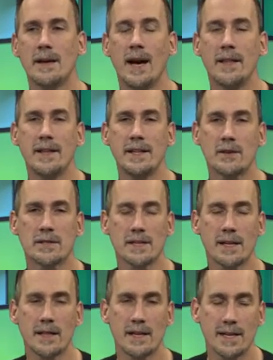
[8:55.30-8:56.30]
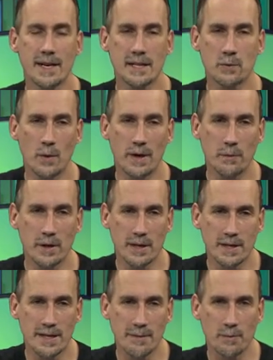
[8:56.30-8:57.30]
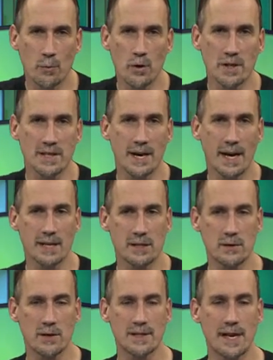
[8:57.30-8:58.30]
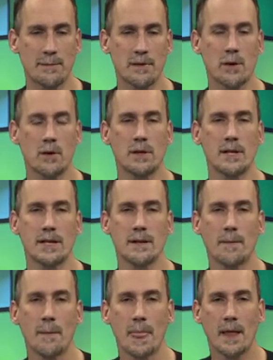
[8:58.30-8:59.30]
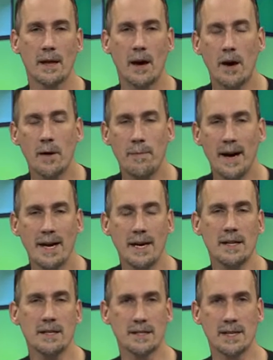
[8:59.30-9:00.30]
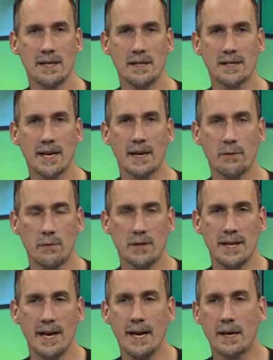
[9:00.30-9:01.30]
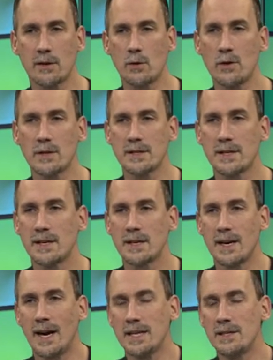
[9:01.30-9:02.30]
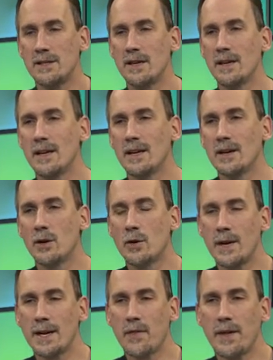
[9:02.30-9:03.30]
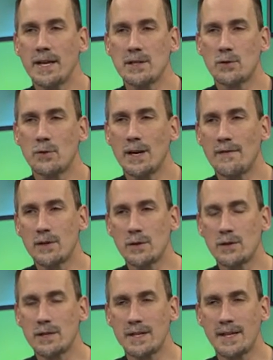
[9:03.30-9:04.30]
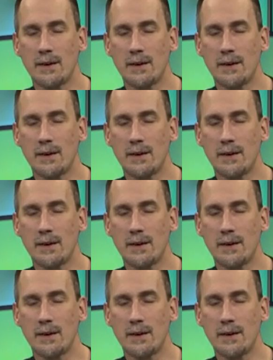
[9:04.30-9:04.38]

And then there's a, the next one where you accept more science. You accept totally all biology. And you say, well, yeah, of course God created things through evolution.